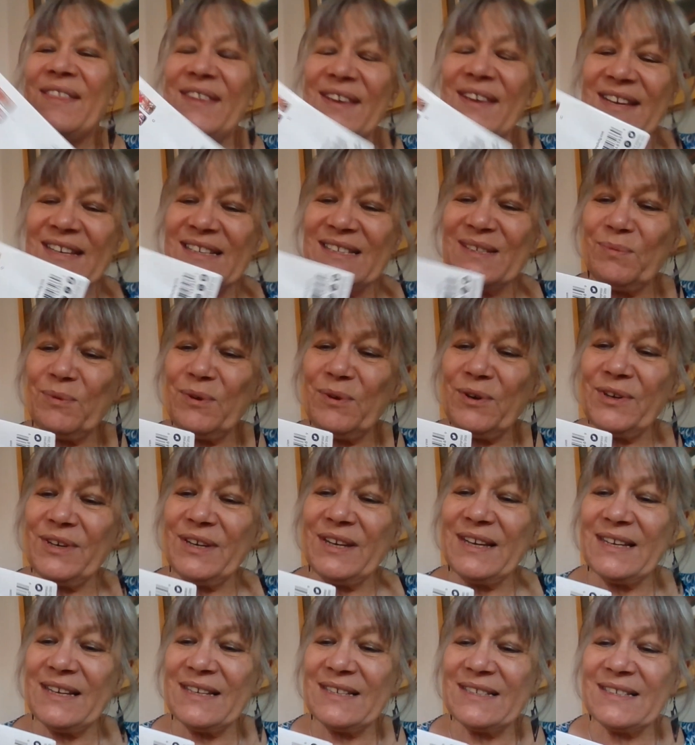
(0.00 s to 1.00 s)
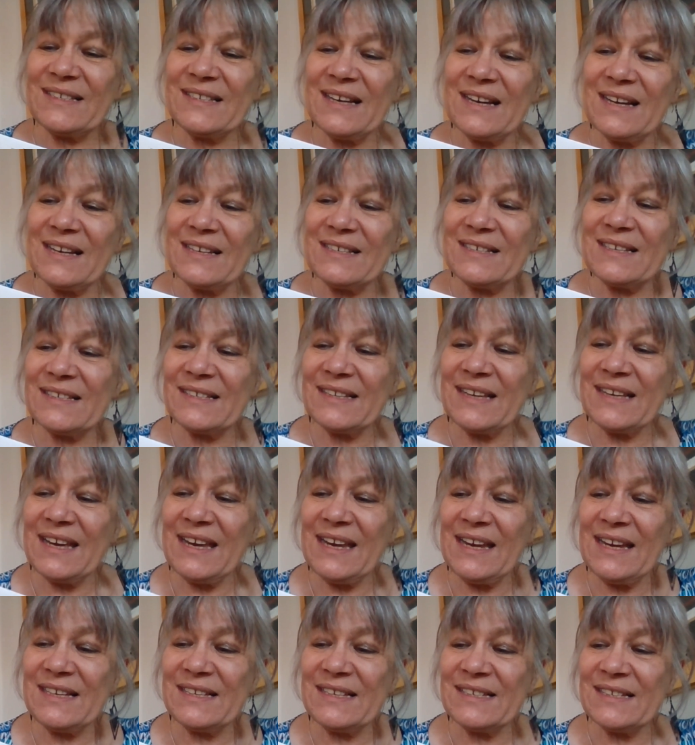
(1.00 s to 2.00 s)
This one is sizes
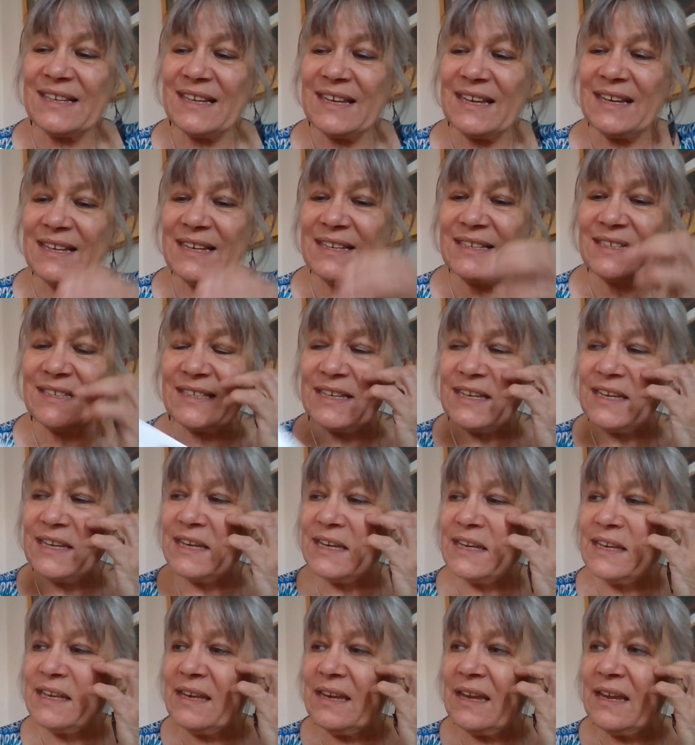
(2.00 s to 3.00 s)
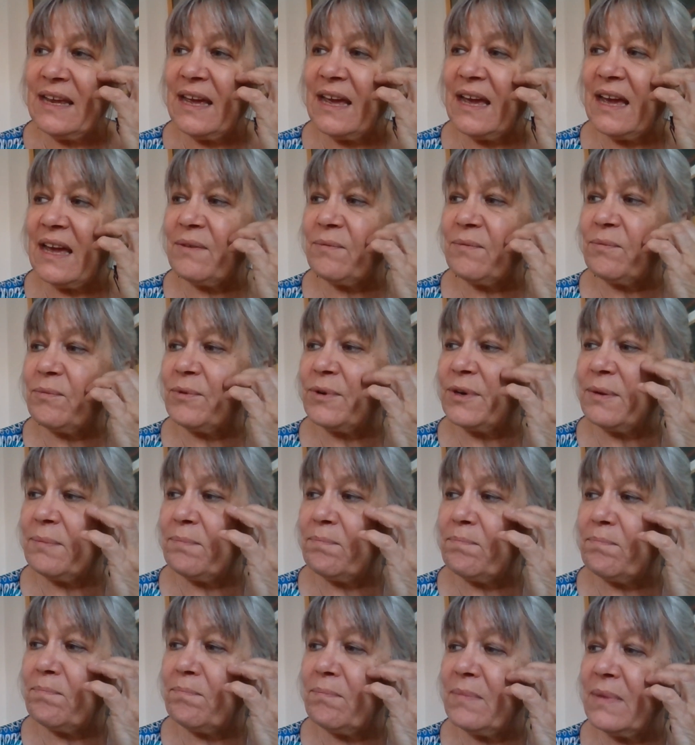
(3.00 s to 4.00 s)
8 to 18. I would
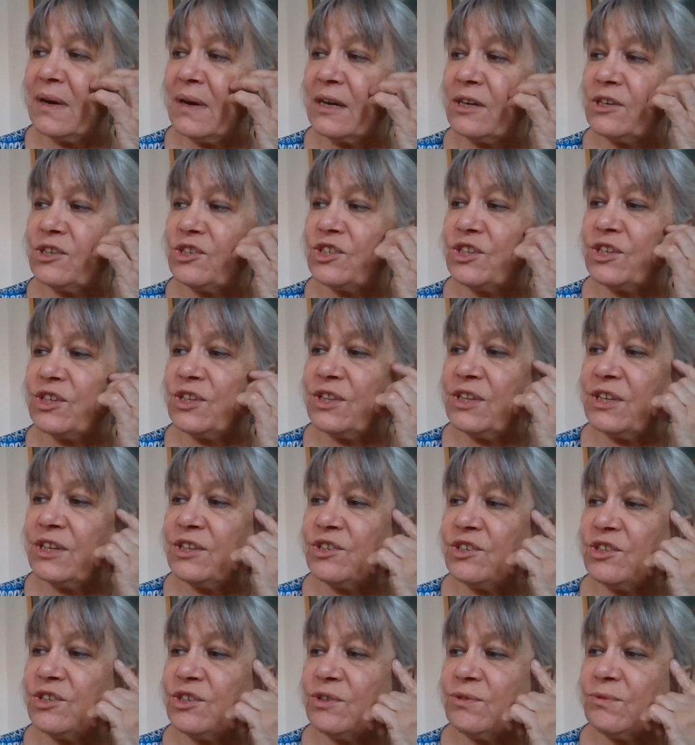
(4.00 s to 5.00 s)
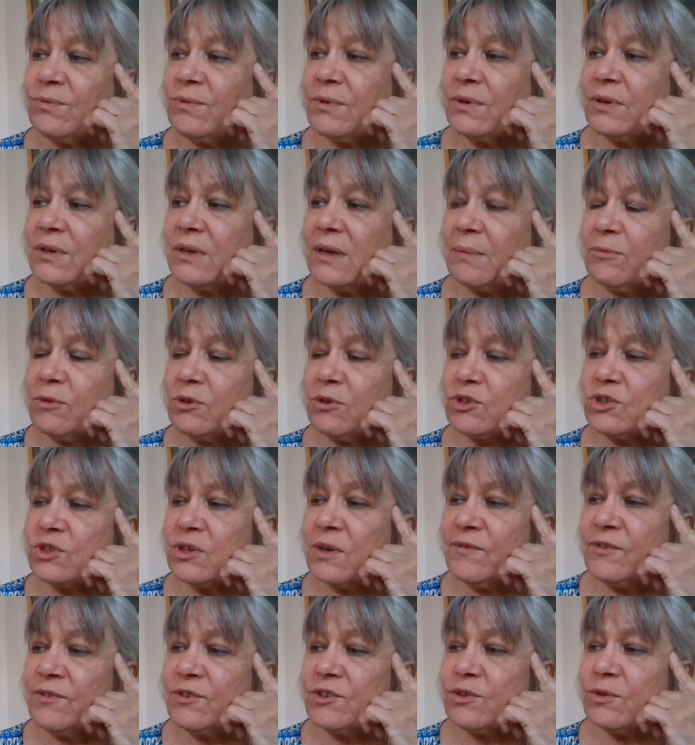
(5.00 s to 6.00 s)
imagine they do, I'm not
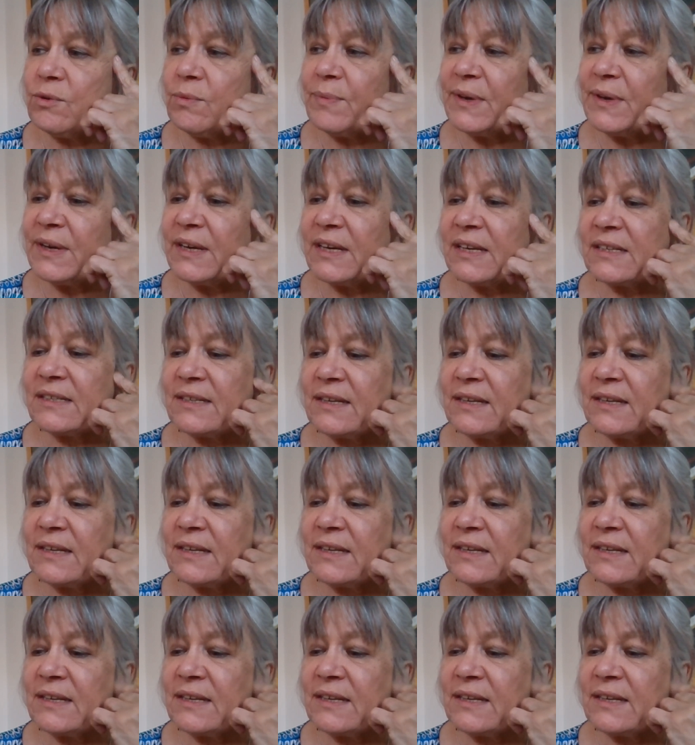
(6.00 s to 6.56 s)
sure if they do a bigger